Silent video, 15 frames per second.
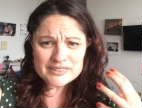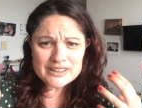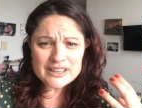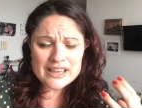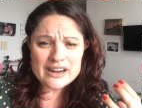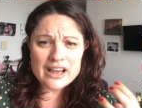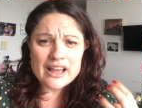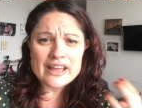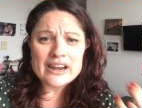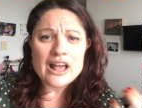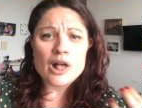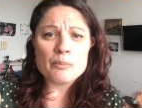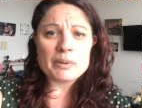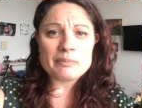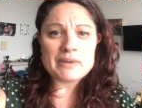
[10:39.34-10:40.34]
in, uh, in
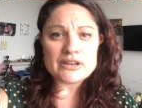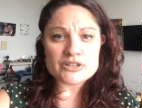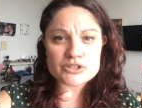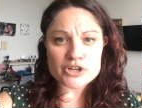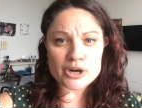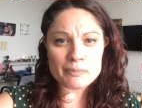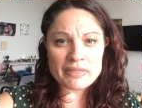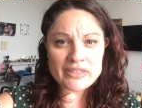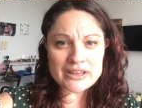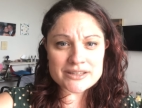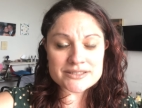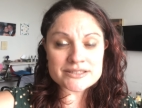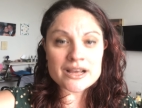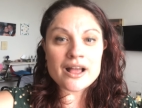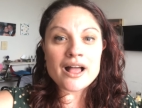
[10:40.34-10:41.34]
helping me determine
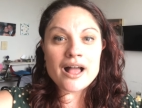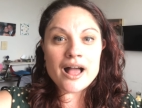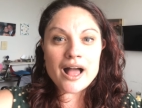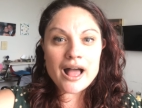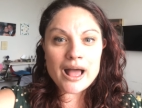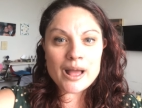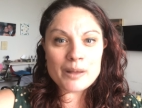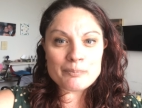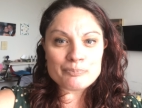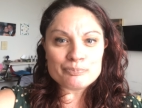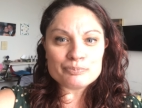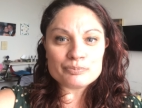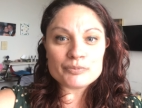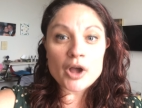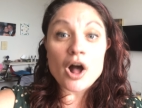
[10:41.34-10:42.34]
this.
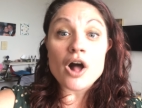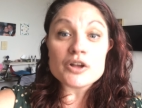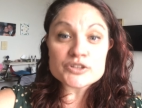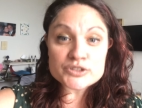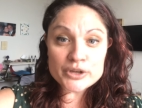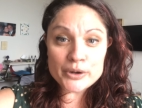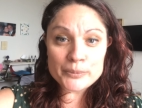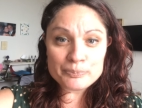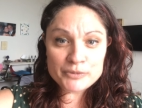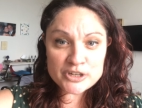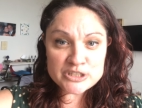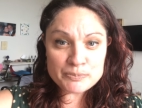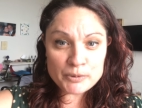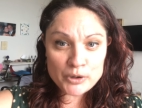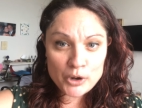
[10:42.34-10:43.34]
Um, also, there's
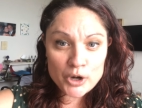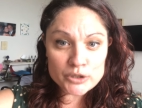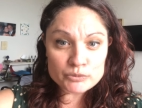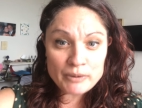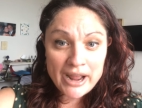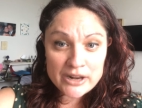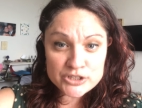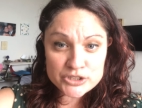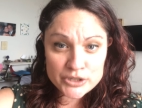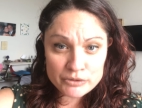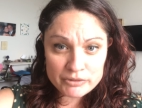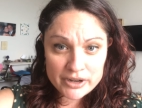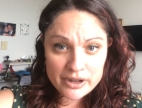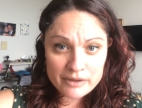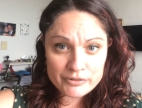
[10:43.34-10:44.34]
a book called Rational
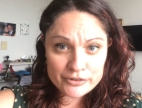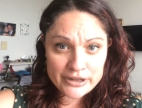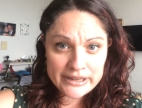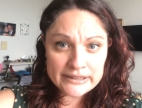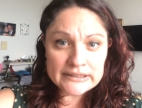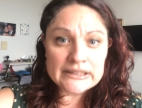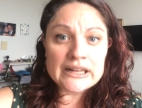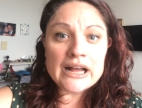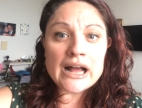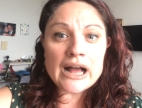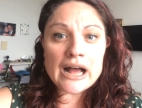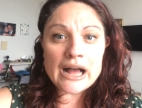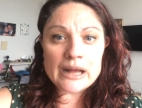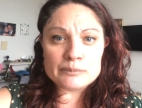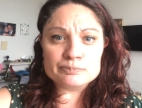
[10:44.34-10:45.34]
Recovery.
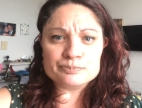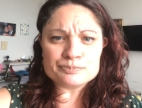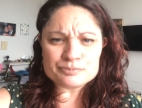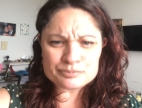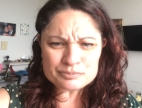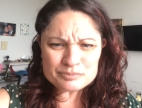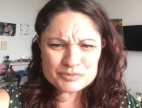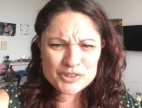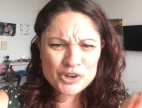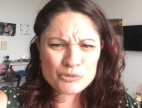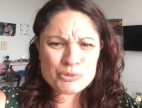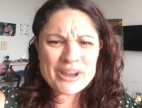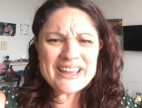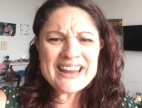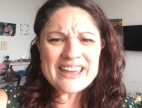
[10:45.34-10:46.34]
Um,
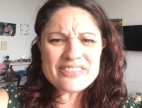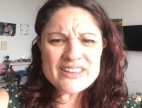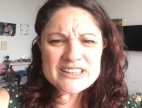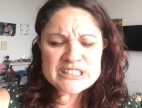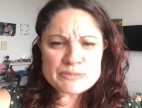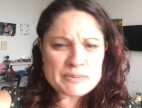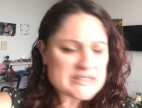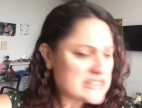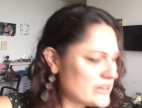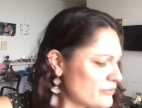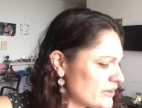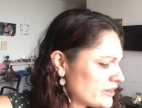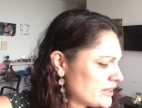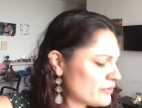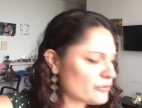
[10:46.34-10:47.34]
written, I think,
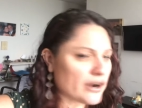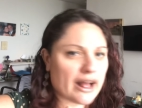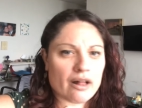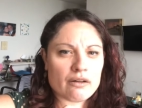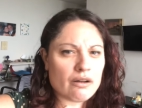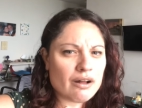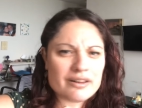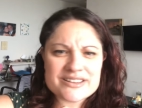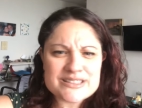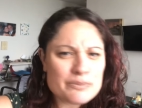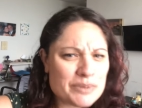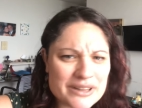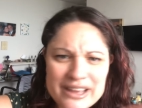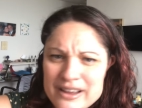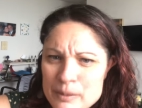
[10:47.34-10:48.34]
specifically for alcoholism,
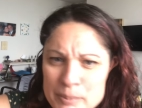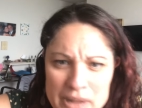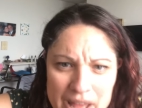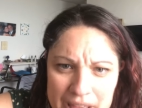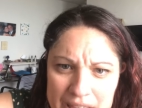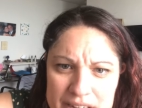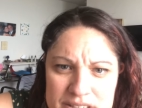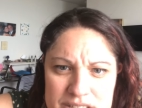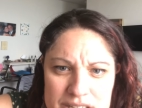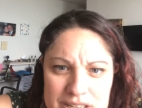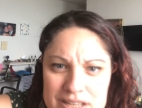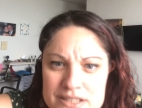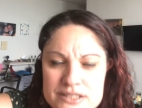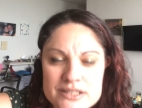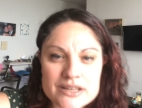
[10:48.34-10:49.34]
but like applied
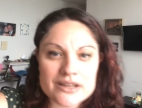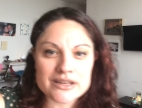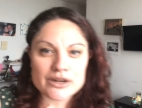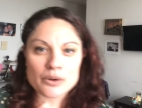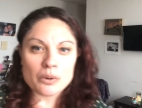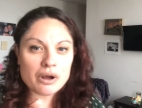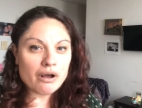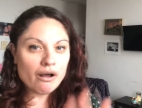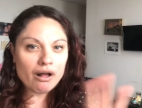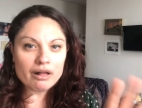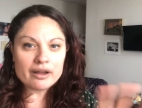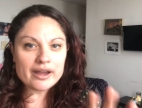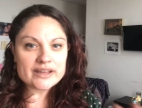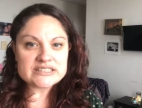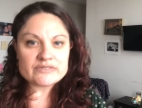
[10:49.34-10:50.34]
to, to, you know, all
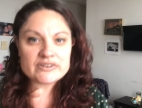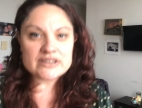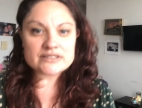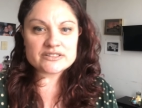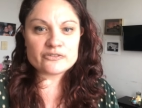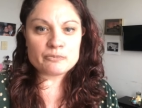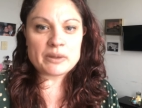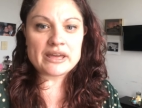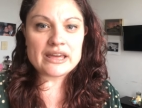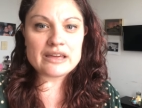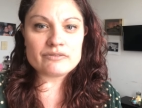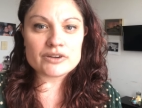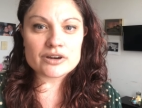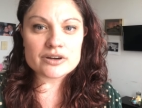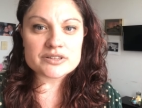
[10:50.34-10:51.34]
kinds of addictive
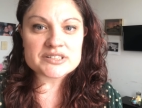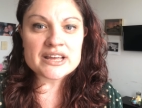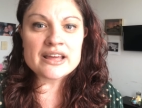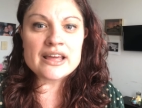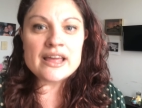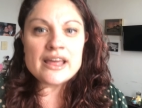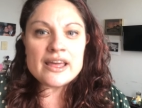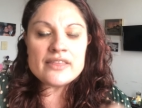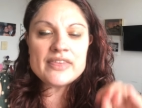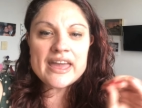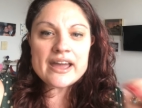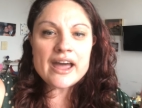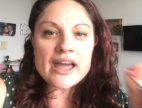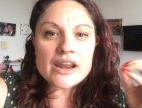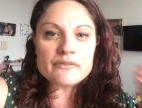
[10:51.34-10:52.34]
behaviors. They
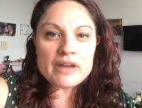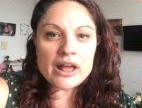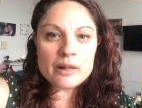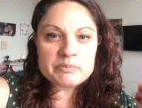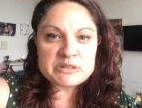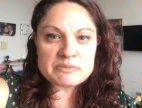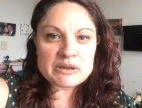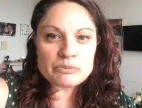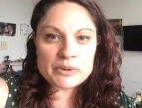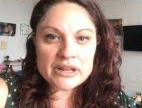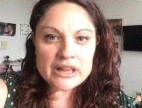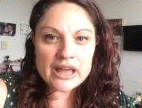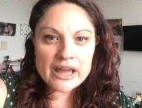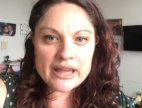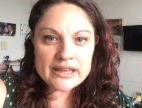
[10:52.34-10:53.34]
kind of helped me
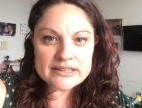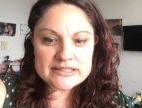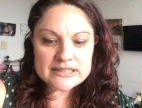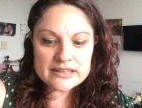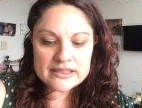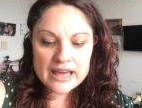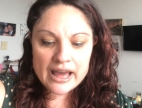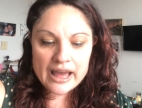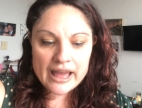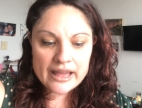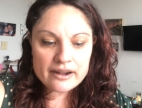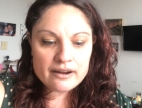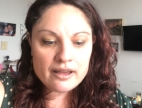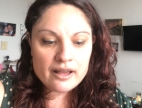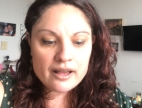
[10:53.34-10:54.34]
realize that,
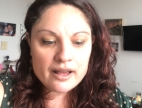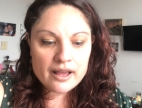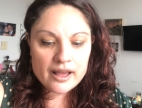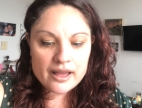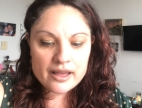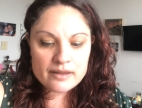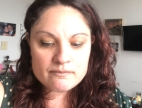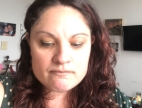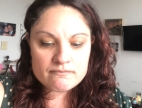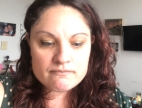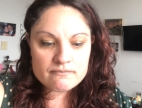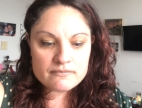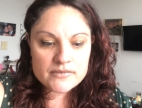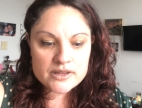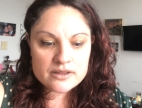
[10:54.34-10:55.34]
um,